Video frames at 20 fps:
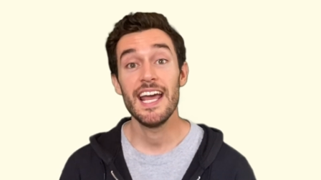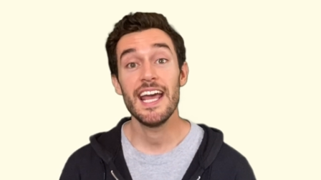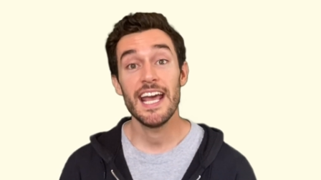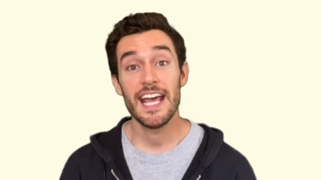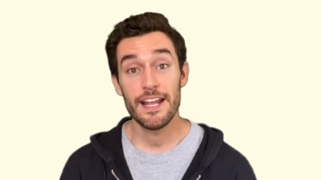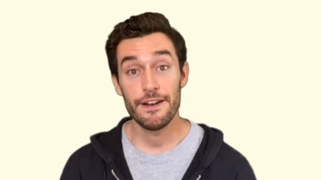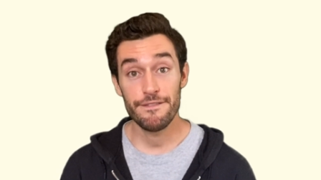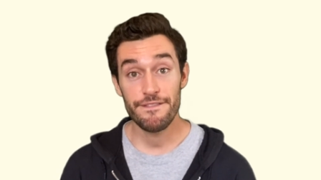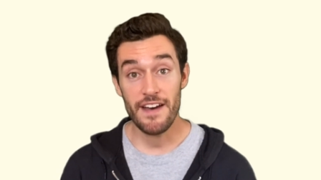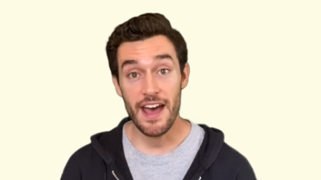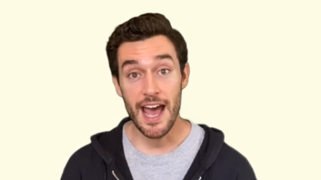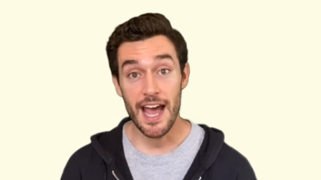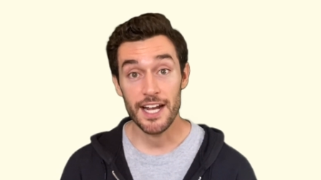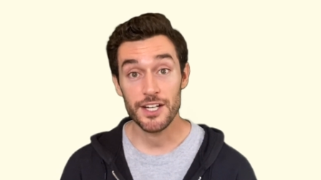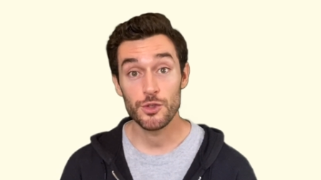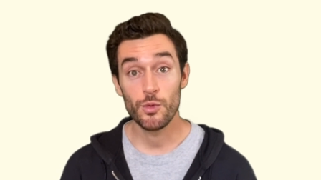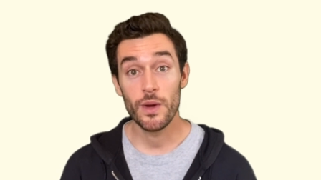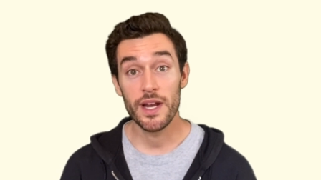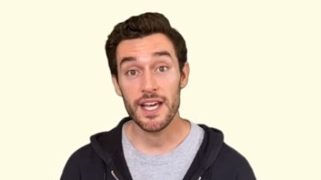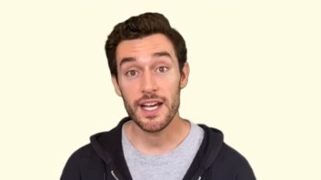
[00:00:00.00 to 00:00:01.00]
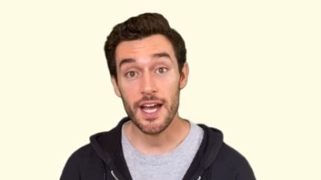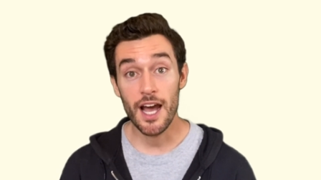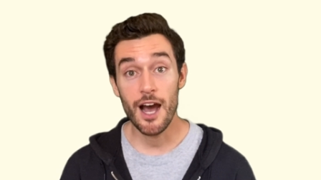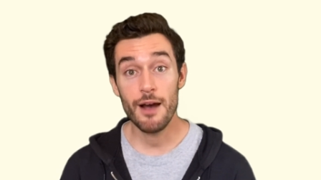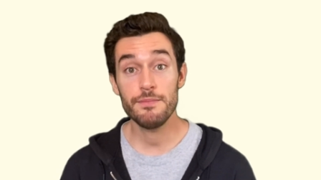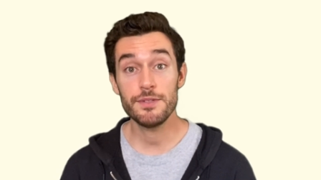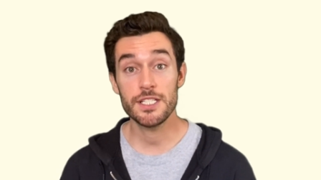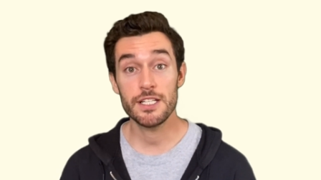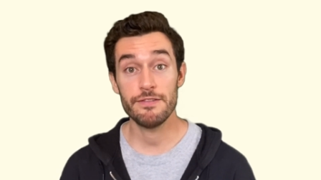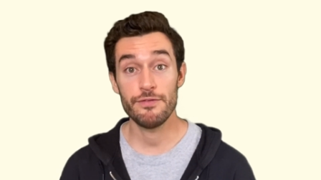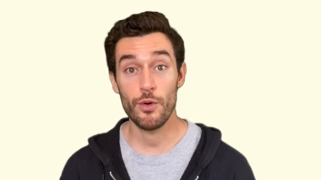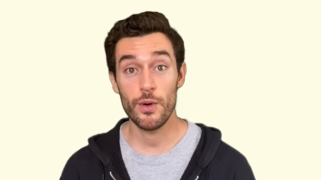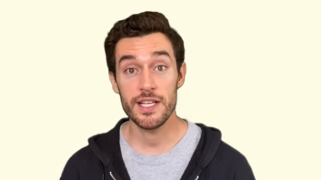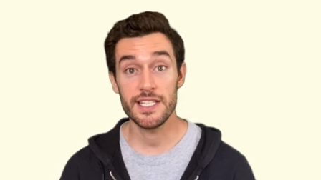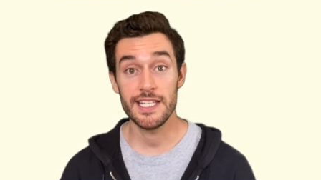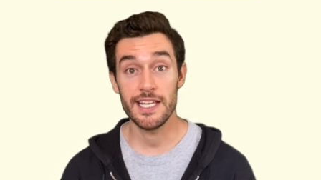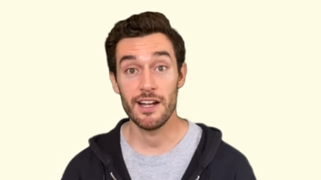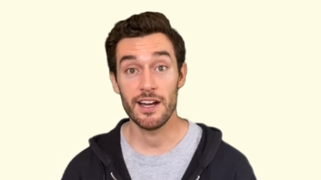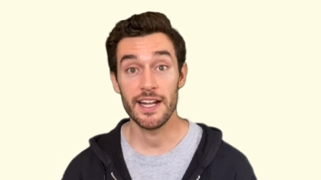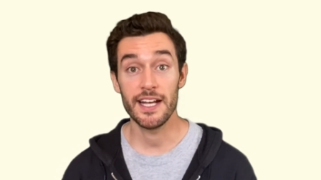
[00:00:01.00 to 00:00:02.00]
In fact, when it comes to voice
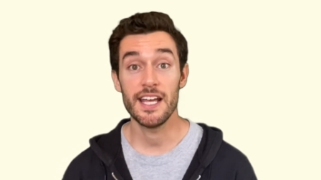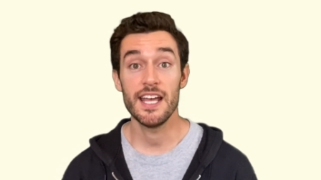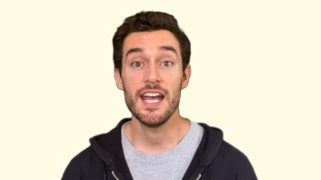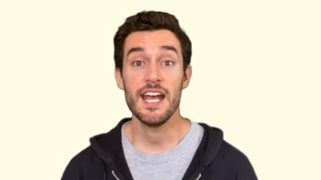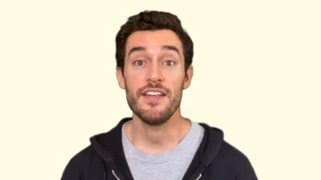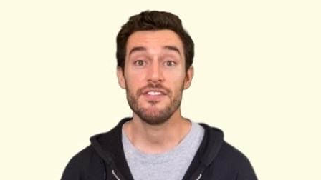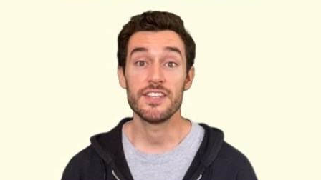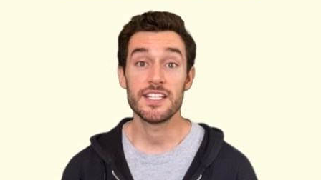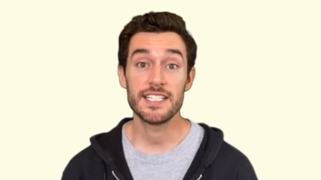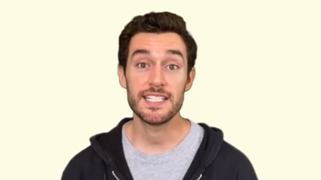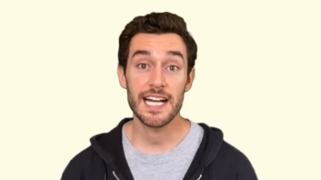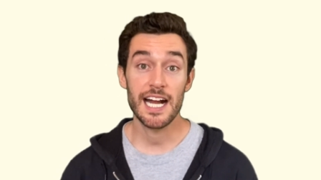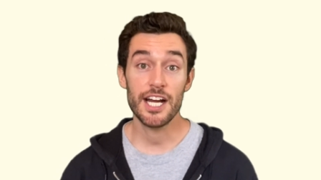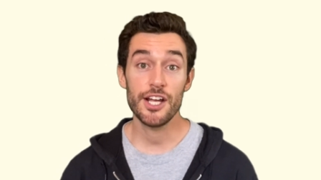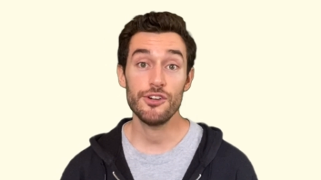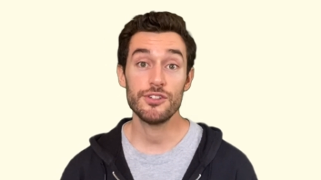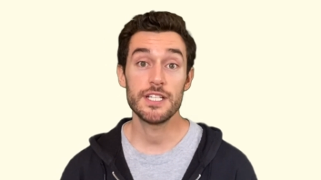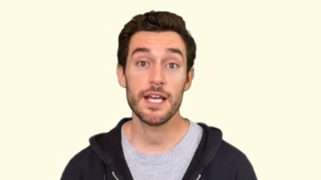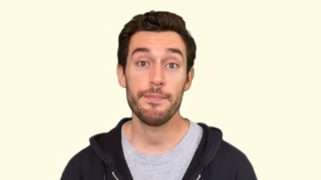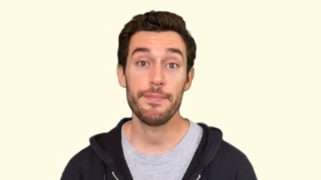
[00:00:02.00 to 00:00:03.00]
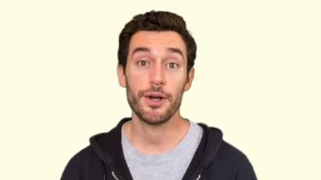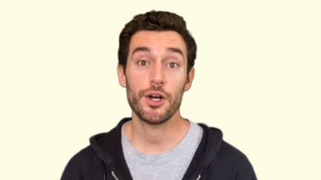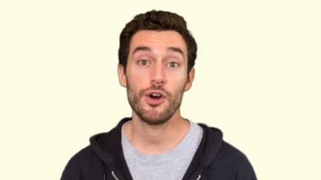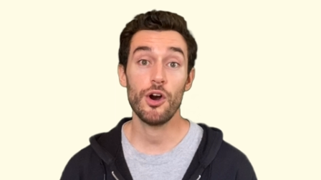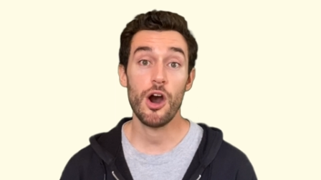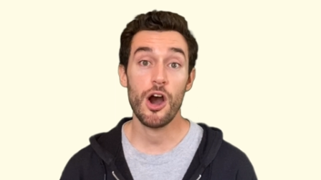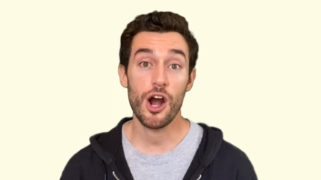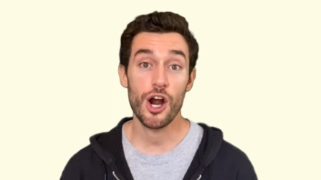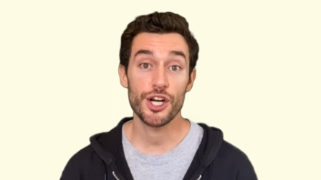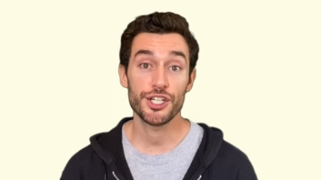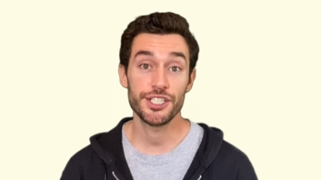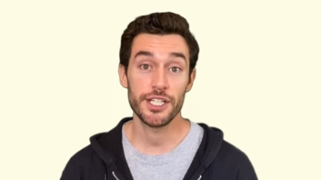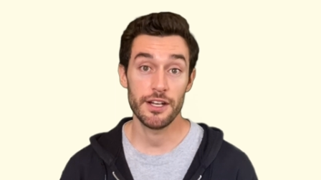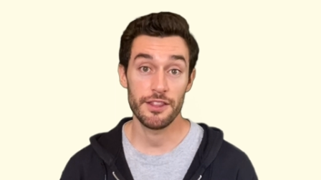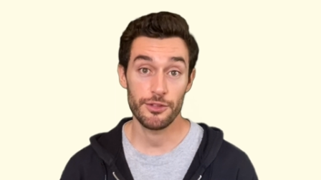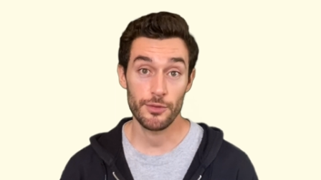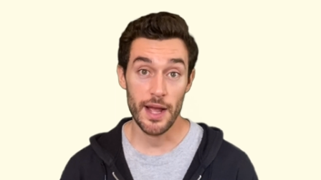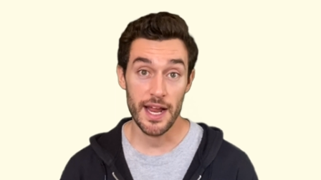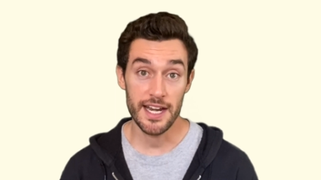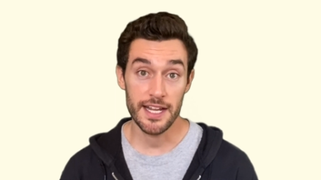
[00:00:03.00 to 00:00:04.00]
hearing, the stereotypical harsh and
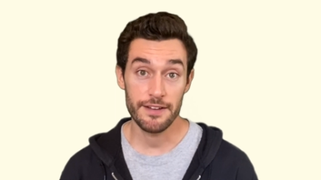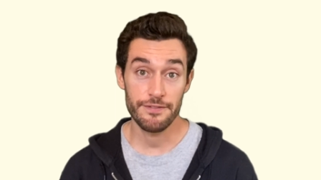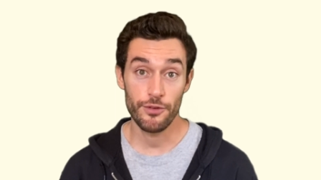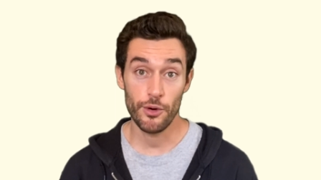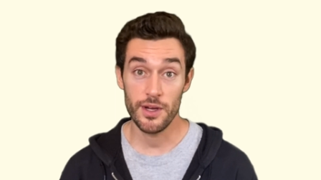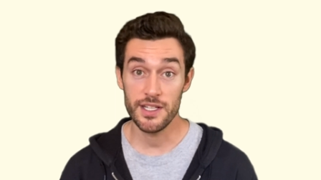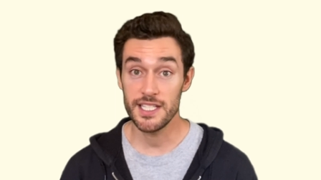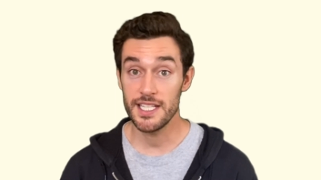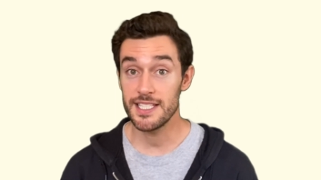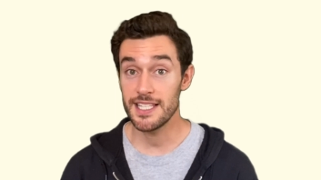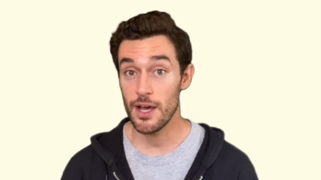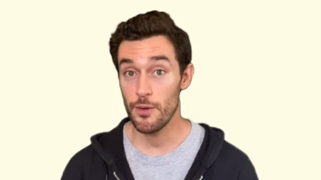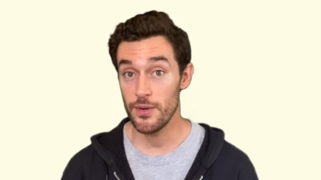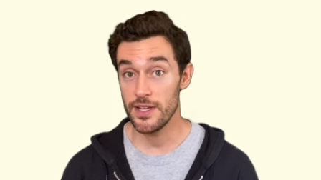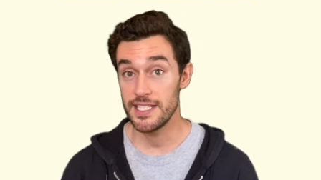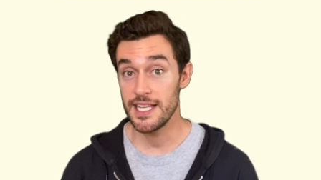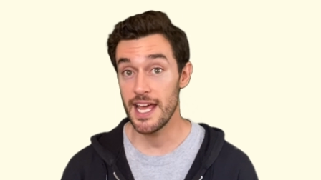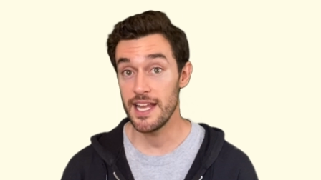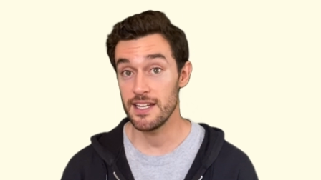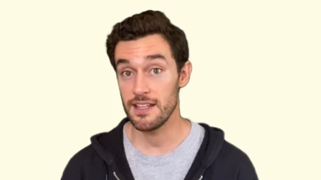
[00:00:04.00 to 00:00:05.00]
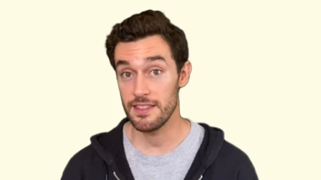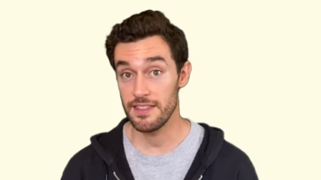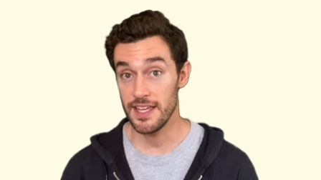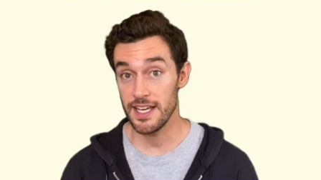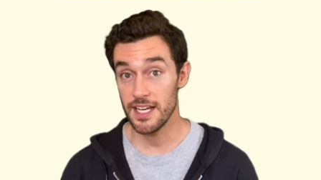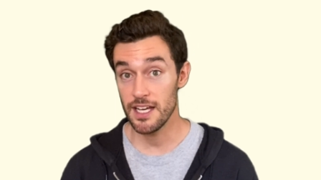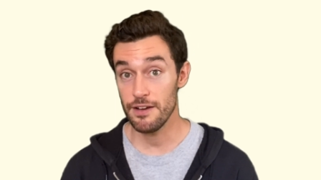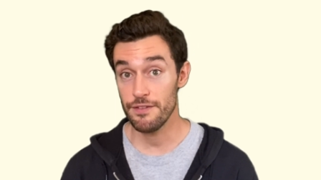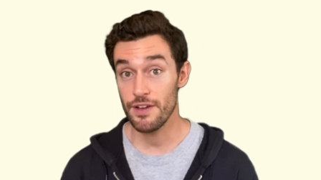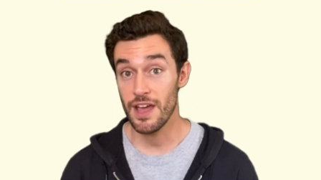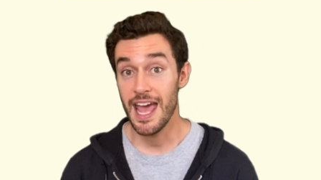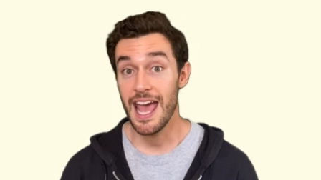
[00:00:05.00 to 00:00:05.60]
threatening voices that we tend to think of